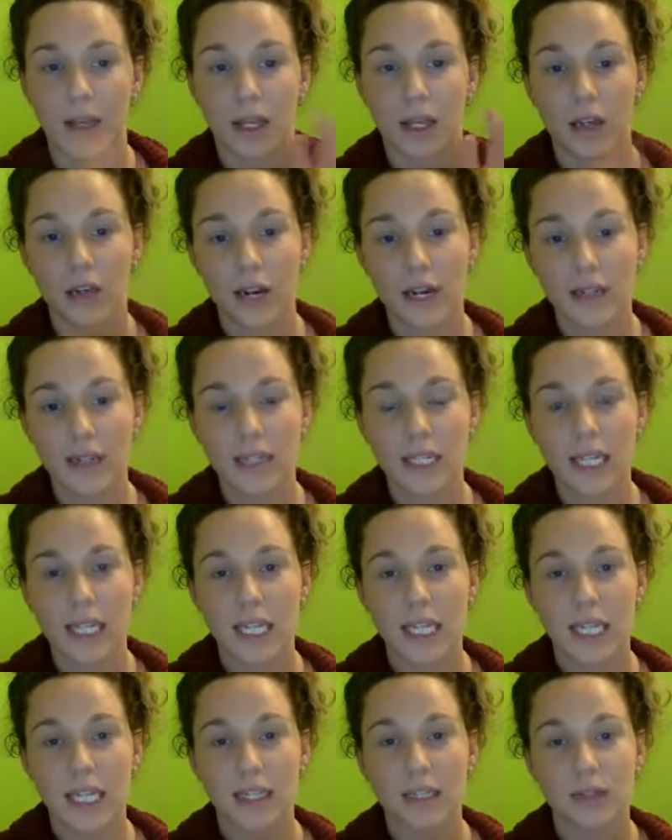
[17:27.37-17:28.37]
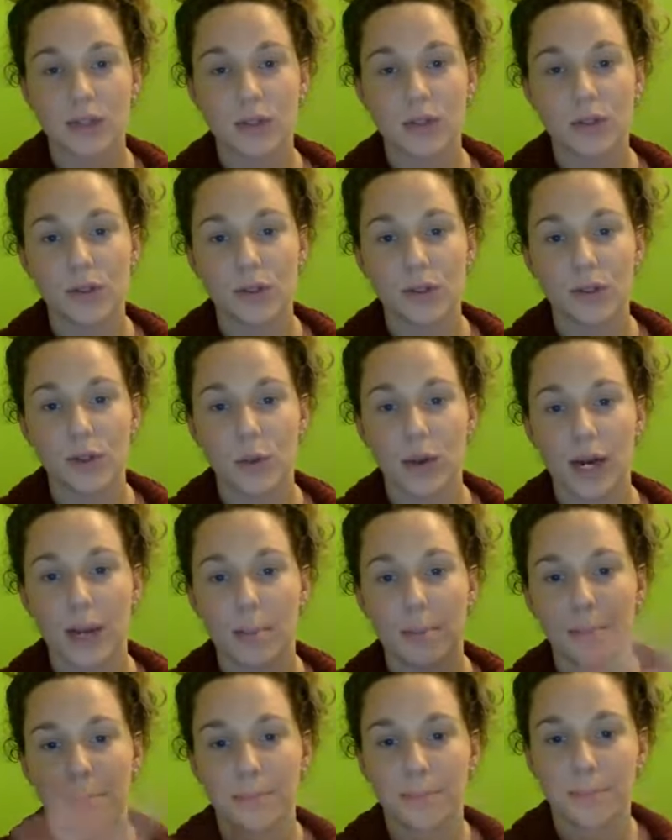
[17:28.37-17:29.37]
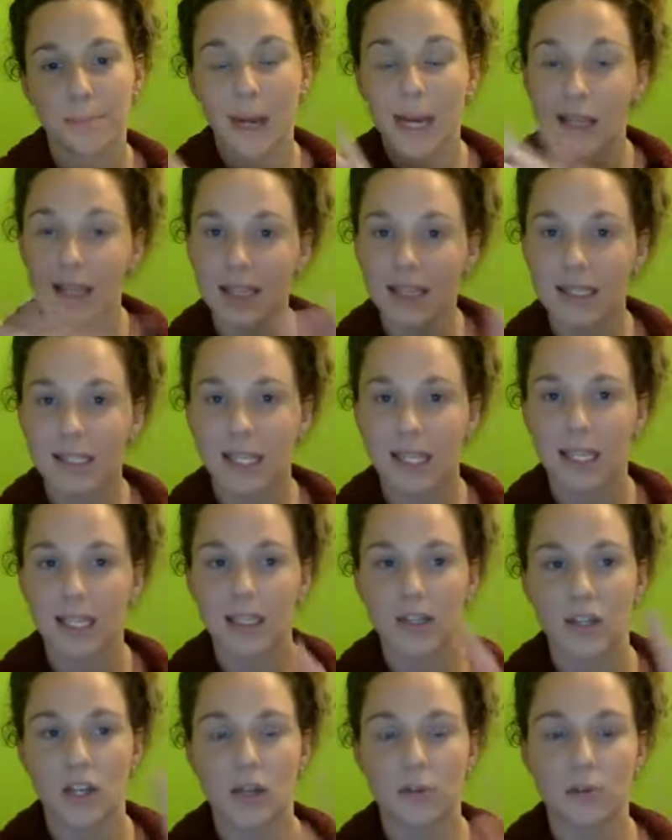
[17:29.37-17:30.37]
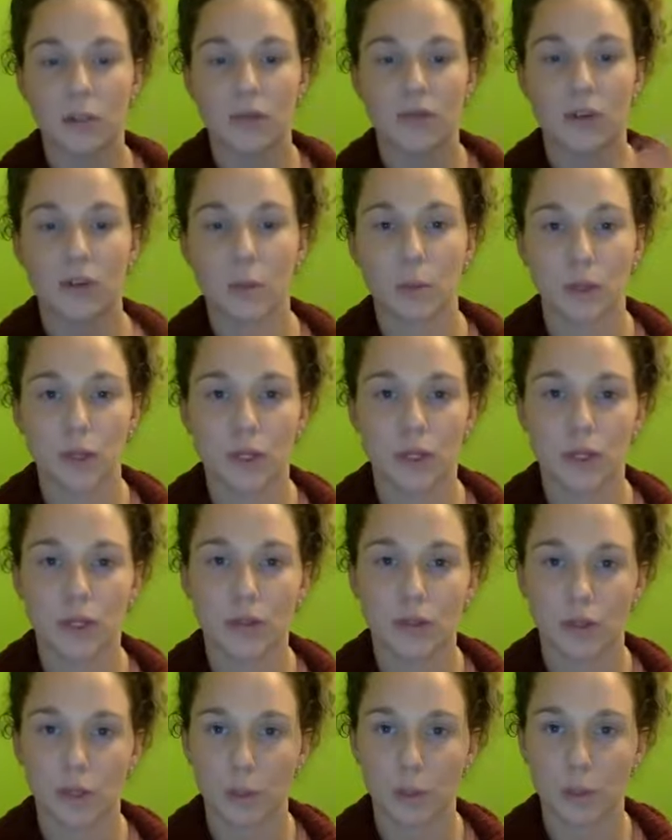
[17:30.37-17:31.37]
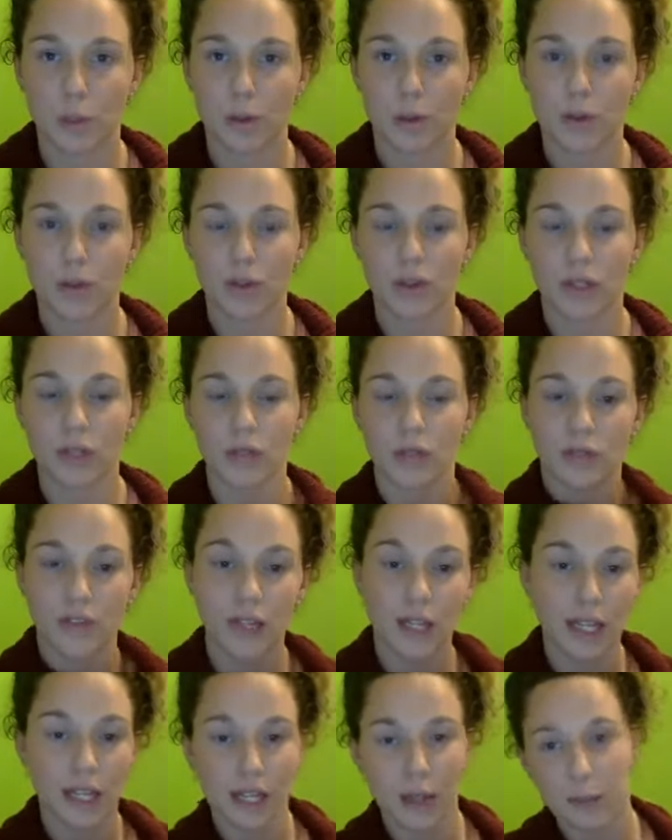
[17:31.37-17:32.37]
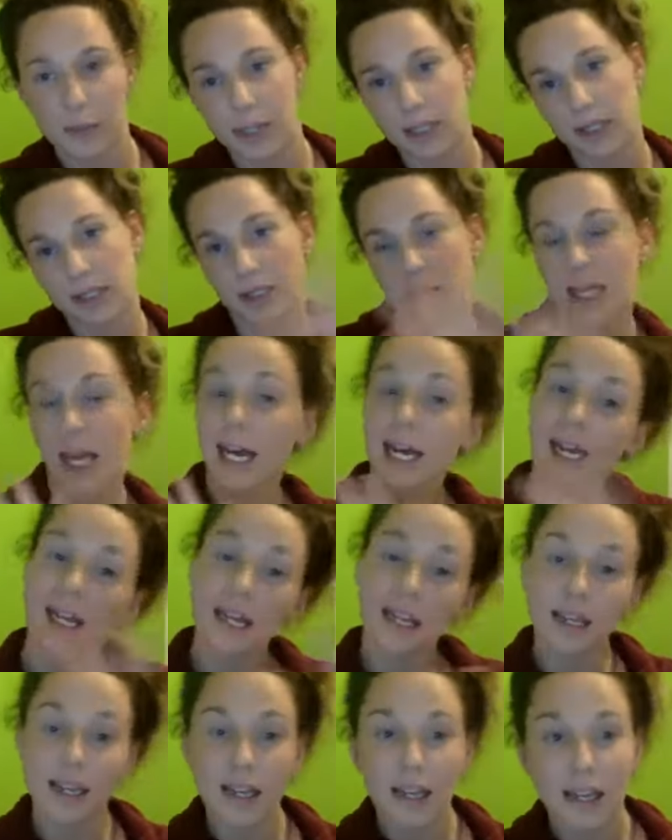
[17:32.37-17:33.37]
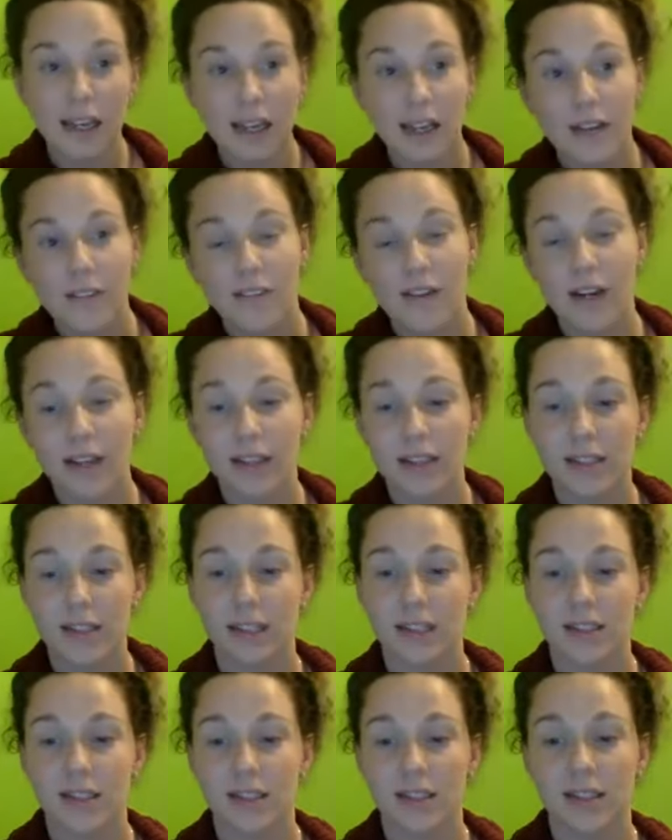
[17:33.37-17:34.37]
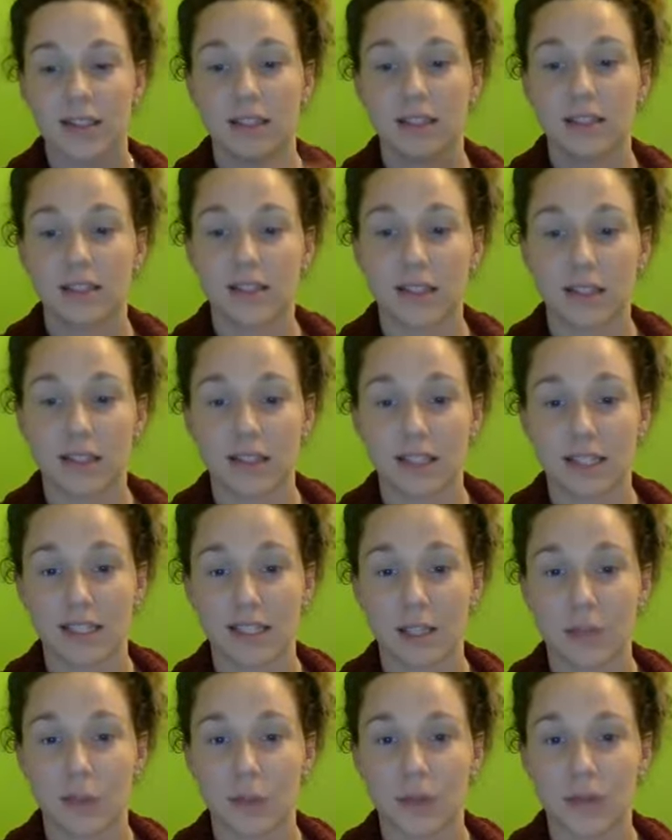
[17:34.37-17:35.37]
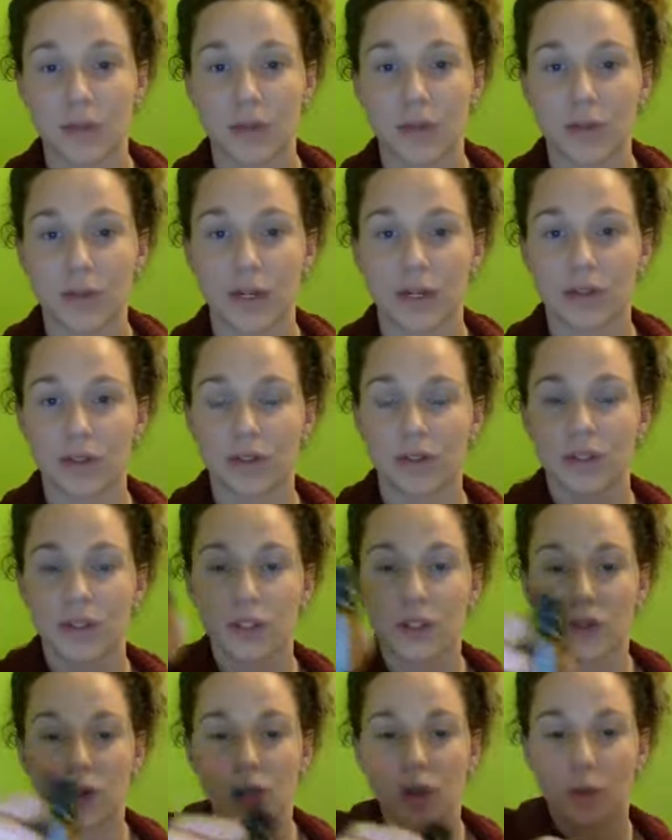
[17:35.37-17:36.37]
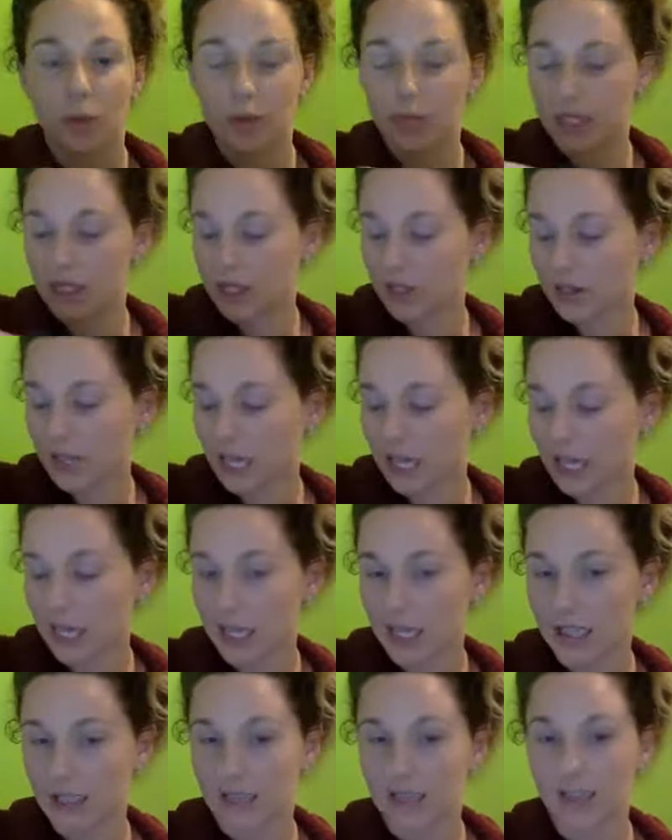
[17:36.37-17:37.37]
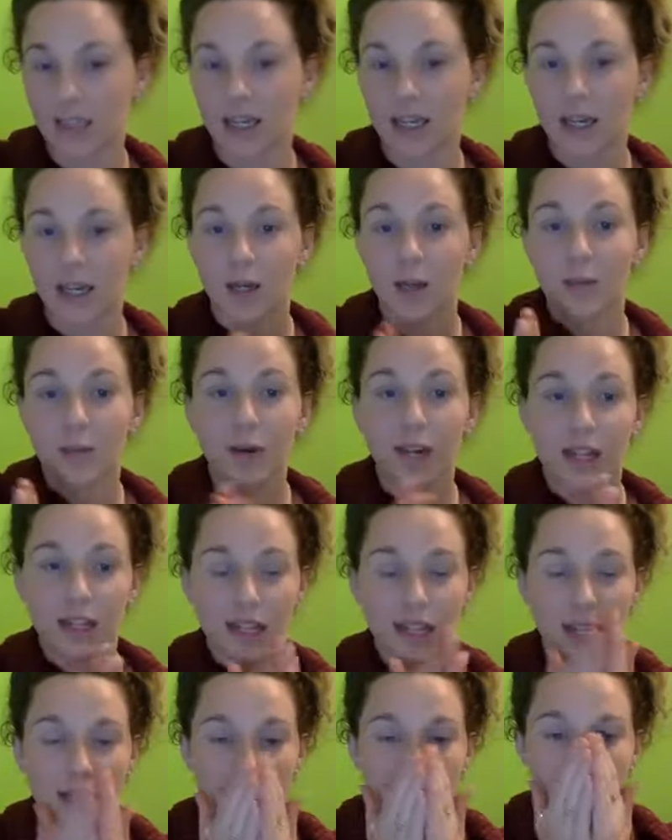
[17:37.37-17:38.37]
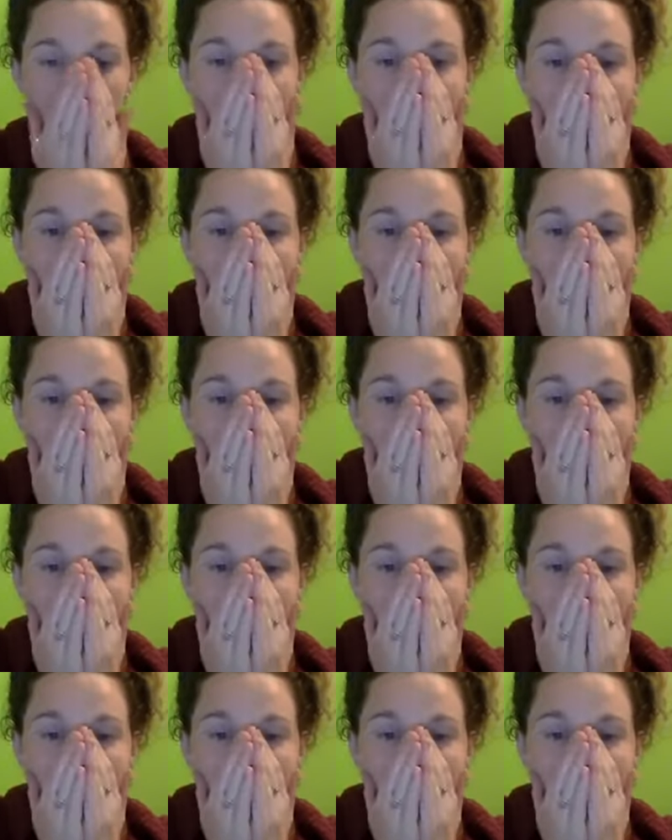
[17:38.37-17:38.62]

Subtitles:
grounding, and it's also quite balancing in terms of emotional support. So if you're feeling a bit scattered, frankincense is a beautiful oil to just drop into your hands, breathe in,